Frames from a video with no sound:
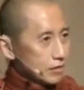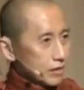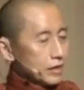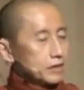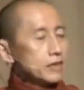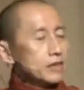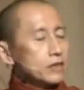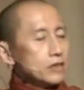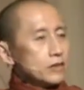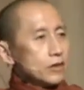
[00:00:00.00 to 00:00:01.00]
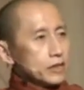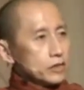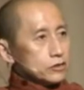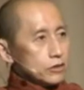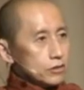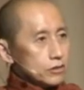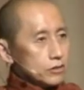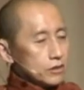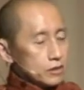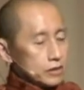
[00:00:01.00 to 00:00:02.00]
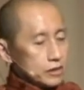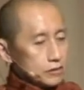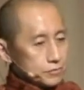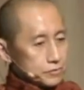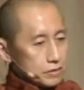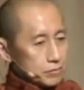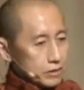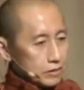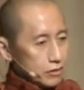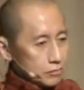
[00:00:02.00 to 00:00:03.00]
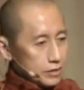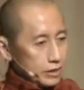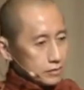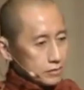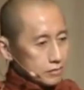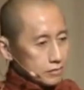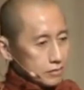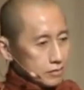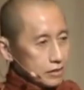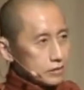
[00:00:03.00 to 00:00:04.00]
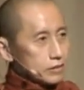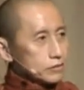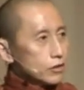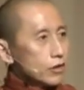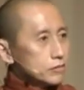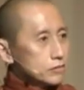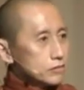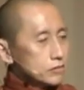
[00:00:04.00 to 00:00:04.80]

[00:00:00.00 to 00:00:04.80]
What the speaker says: Right? Okay, so if the mental object is a thought